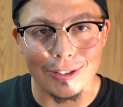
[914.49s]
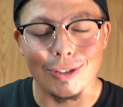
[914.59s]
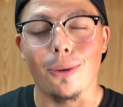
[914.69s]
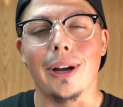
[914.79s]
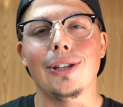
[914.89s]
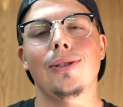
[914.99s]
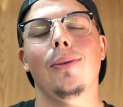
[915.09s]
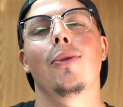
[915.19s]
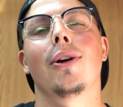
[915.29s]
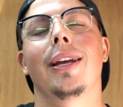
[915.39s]
So I used to
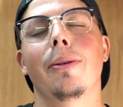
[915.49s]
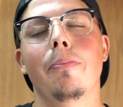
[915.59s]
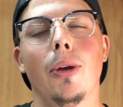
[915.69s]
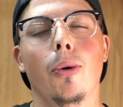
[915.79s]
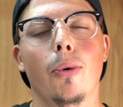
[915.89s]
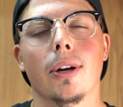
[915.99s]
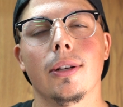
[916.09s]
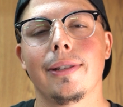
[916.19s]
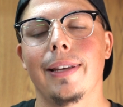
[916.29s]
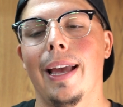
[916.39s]
work in the
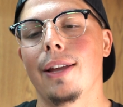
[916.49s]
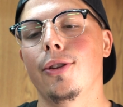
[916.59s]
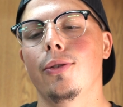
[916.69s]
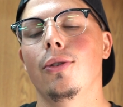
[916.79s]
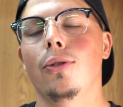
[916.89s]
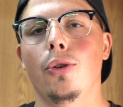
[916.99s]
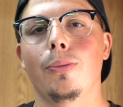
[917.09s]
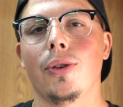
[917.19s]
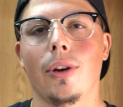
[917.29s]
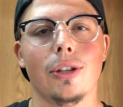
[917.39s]
millworks and do YouTube,
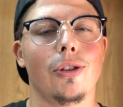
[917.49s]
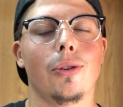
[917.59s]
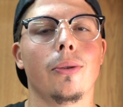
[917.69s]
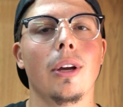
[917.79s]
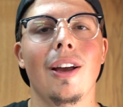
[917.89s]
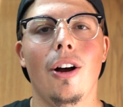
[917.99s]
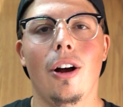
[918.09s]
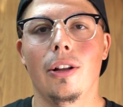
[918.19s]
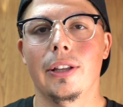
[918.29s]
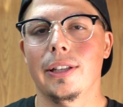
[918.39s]
so I used to do
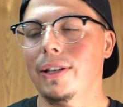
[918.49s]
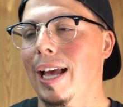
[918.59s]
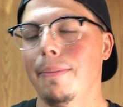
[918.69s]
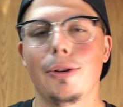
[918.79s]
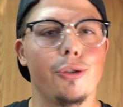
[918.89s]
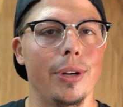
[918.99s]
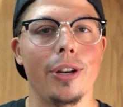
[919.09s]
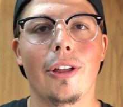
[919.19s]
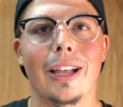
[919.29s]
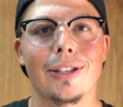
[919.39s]
all this cabinetry and
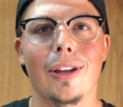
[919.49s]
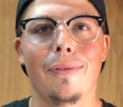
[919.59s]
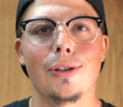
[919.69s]
all that stuff.